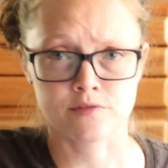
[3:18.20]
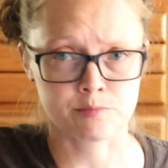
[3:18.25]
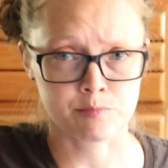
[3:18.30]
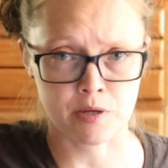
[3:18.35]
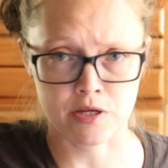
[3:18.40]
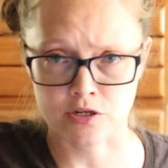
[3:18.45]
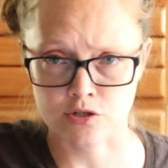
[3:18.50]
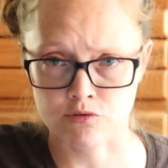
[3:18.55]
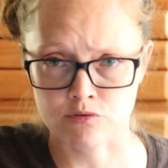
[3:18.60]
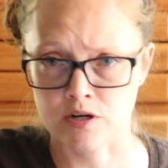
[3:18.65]

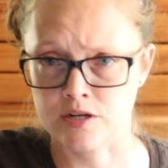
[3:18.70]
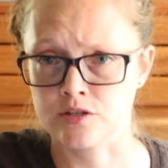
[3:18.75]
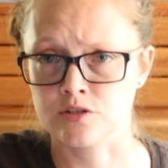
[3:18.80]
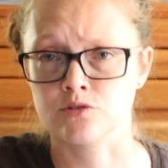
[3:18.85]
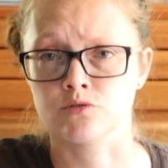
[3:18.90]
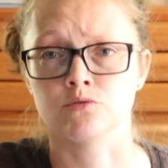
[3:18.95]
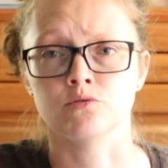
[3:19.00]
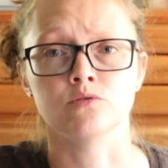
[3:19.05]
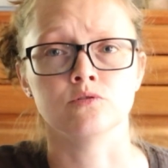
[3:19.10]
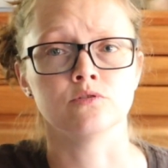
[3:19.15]
Spanish Riding
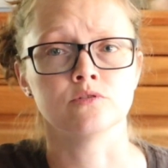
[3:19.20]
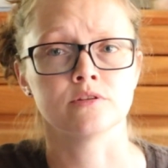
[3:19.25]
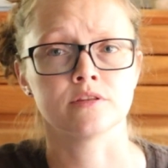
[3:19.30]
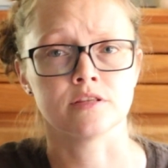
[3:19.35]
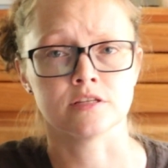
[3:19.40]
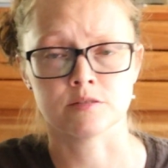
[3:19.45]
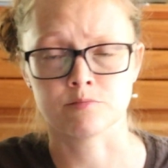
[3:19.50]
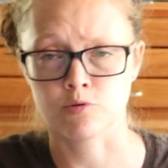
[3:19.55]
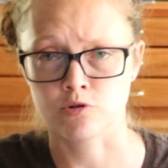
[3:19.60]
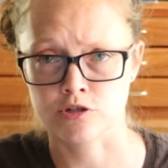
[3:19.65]
School,
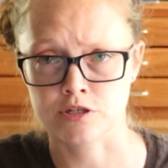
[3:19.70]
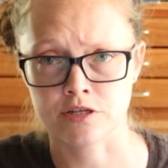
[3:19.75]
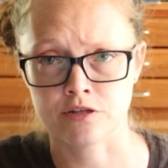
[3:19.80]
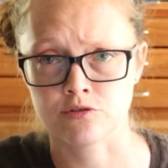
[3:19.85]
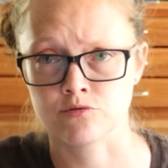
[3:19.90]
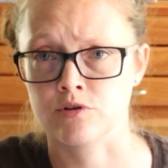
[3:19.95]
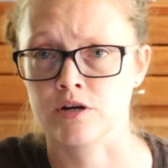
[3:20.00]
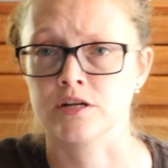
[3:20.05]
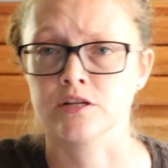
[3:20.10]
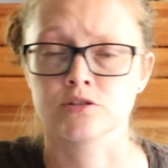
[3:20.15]
the
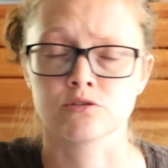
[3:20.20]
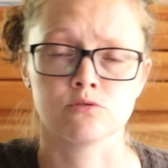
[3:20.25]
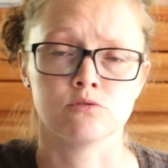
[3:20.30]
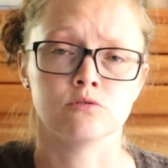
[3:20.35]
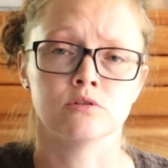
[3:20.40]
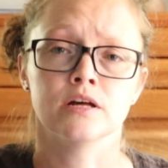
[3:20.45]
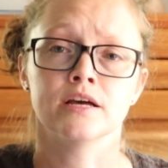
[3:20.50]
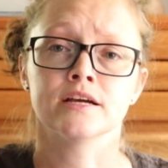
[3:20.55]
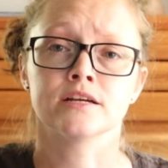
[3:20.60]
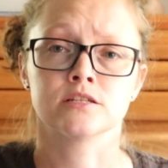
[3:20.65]
Portuguese Riding
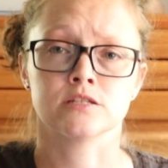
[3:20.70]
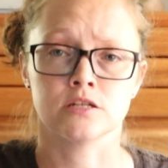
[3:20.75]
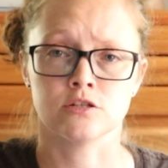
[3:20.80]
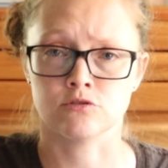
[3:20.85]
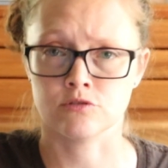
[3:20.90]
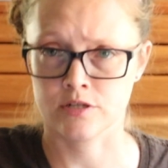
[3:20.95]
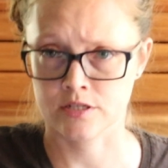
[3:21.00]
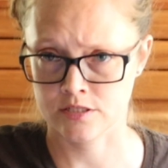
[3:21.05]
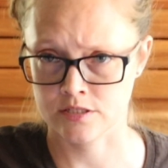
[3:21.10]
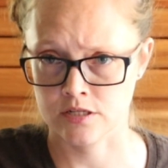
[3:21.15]
School,
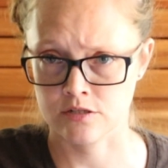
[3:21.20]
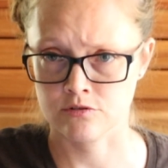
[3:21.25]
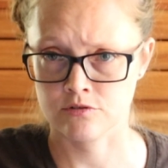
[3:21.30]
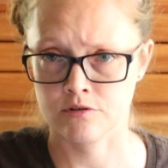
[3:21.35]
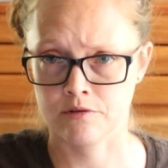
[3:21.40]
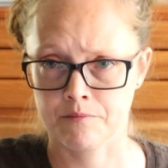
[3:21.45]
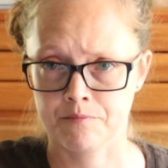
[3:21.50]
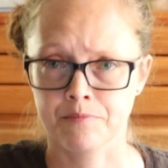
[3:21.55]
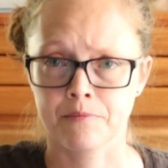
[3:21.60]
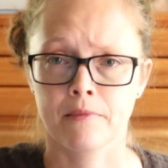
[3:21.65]
etc., etc.